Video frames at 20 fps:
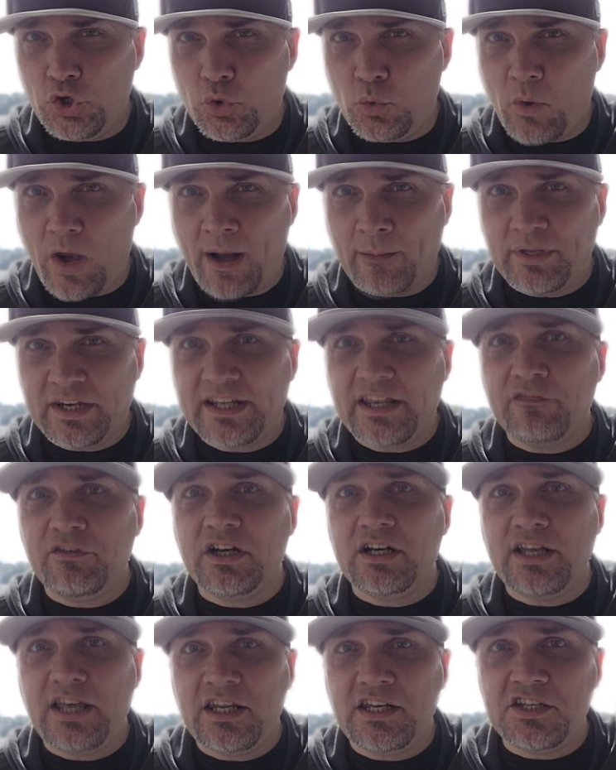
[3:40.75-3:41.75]
I'm going to give
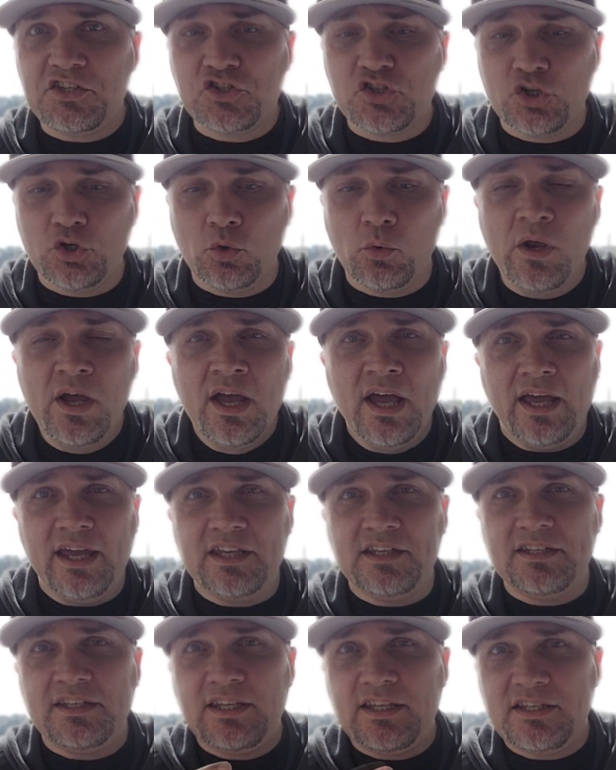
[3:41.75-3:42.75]
it an 82.
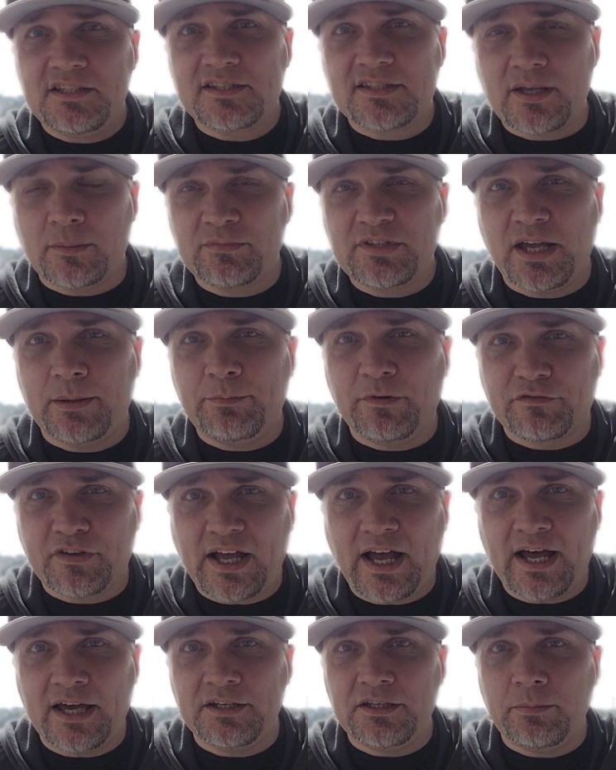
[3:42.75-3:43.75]
It needs some type of
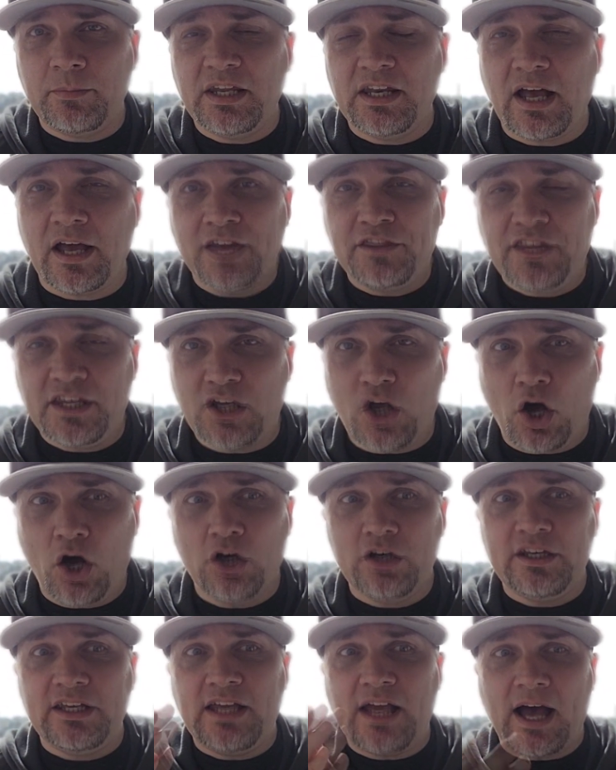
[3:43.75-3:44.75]
condiment. I think
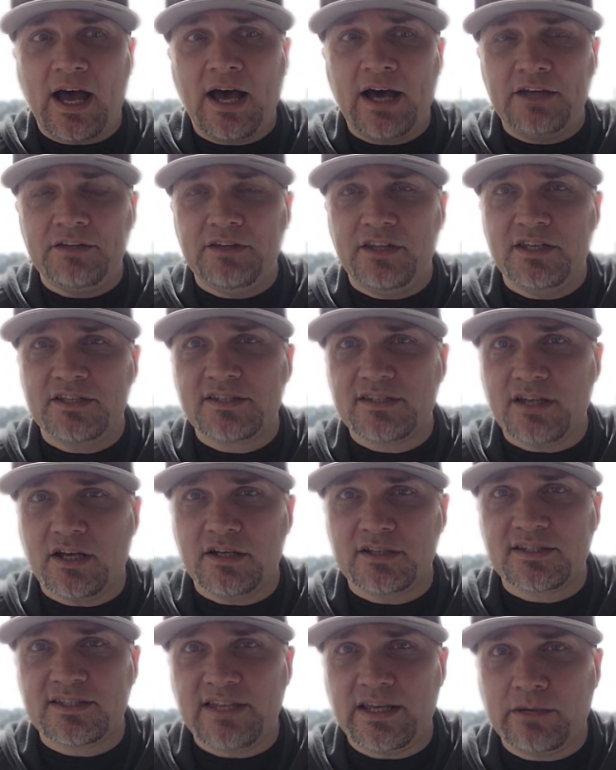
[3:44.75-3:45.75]
honey on this
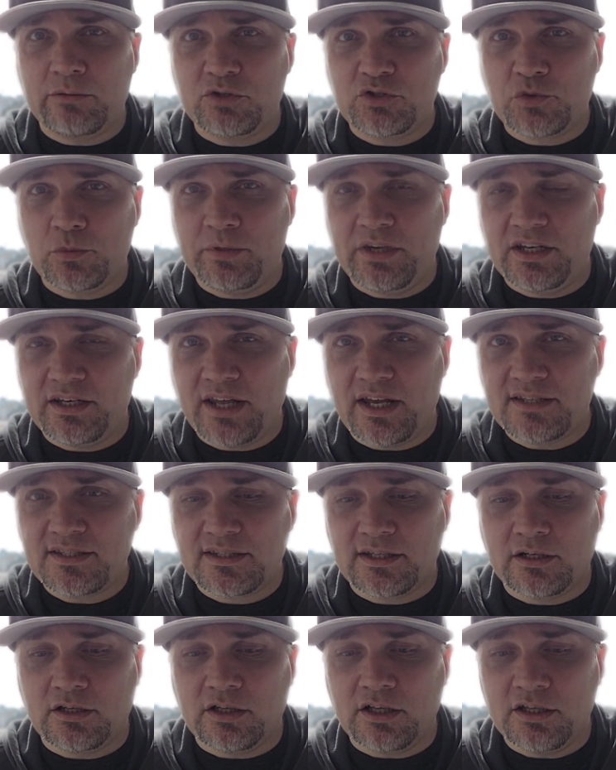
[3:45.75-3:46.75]
sandwich would be a
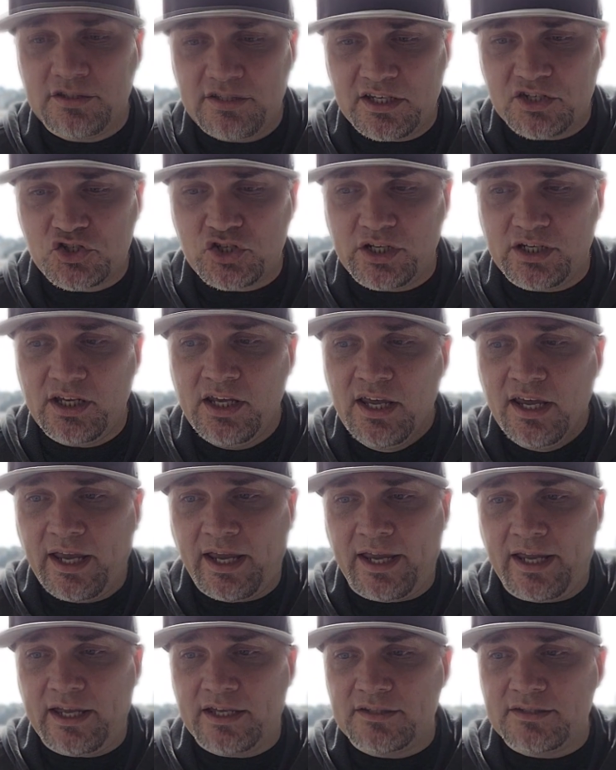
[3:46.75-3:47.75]
nice little addition.
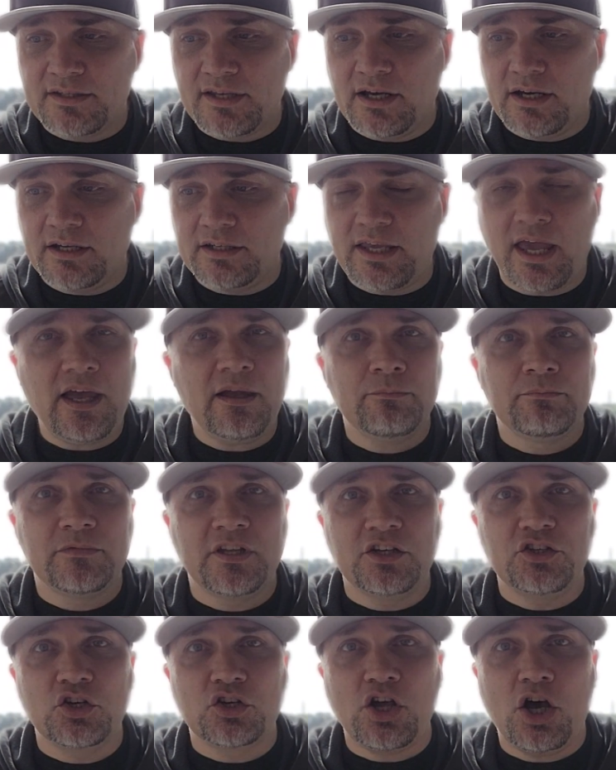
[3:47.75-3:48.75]
And yeah,
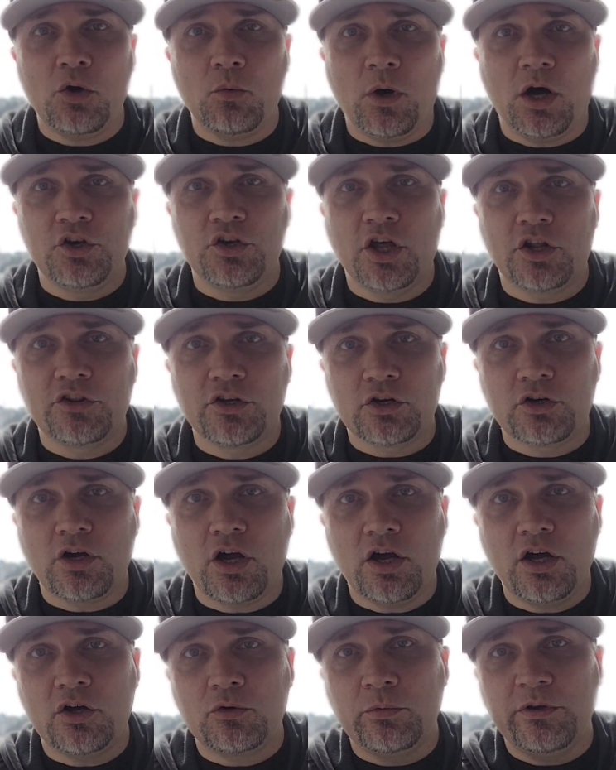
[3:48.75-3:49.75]
there you go. Another
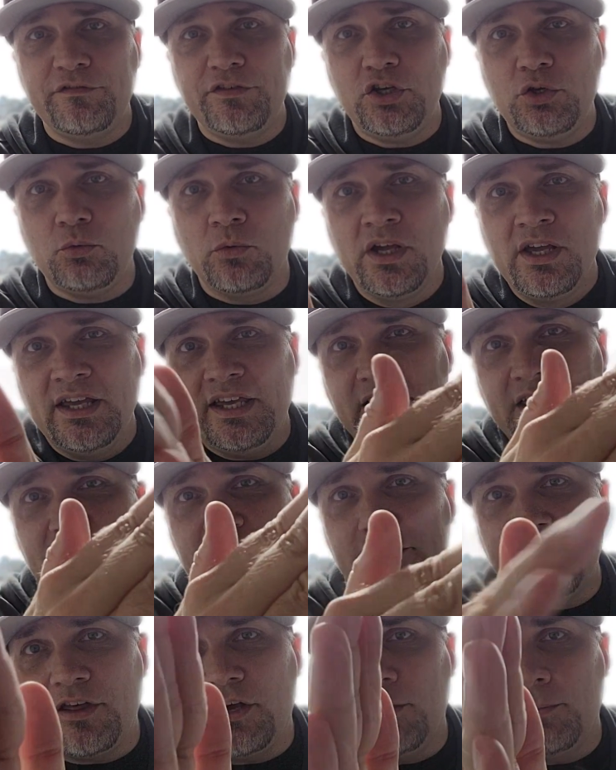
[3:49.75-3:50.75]
review
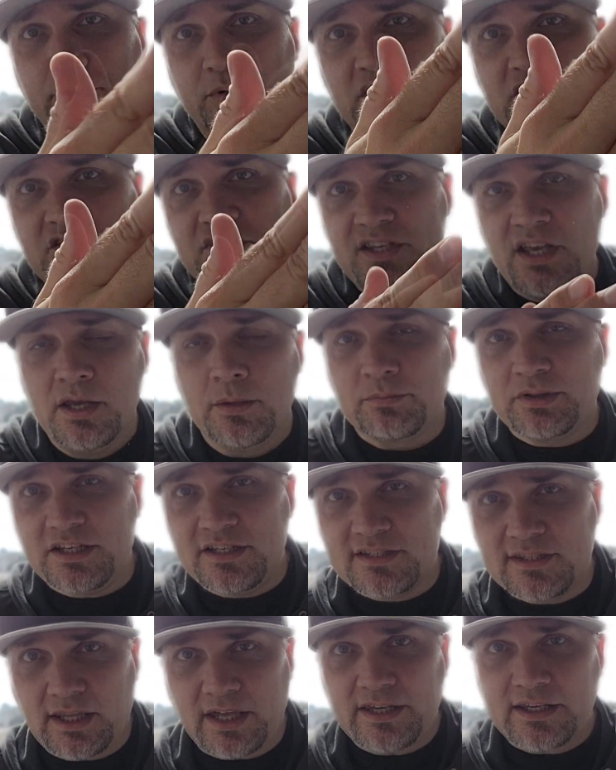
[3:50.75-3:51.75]
in the books.
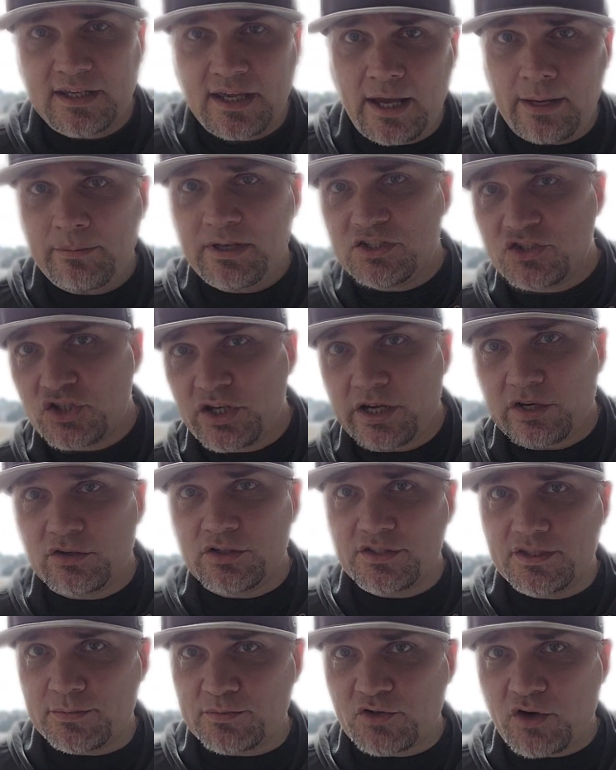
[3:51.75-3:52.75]
Please like, comment, share,
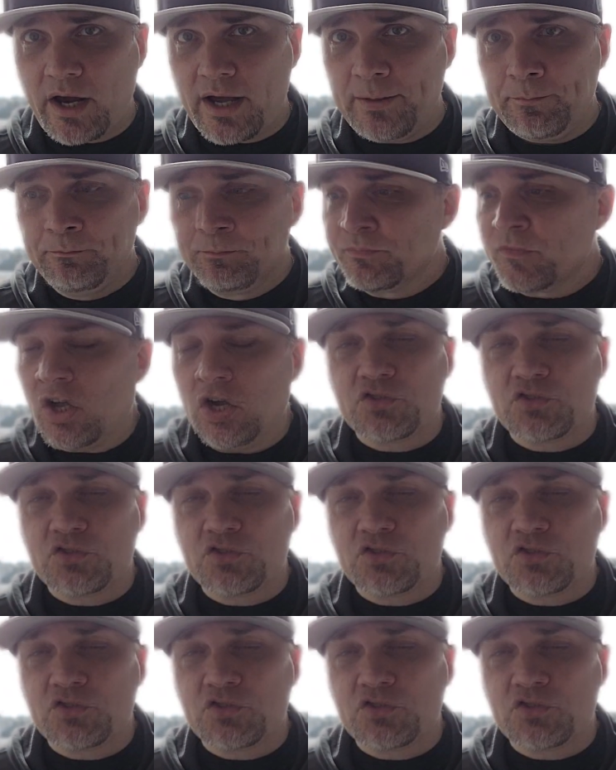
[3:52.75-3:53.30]
and subscribe.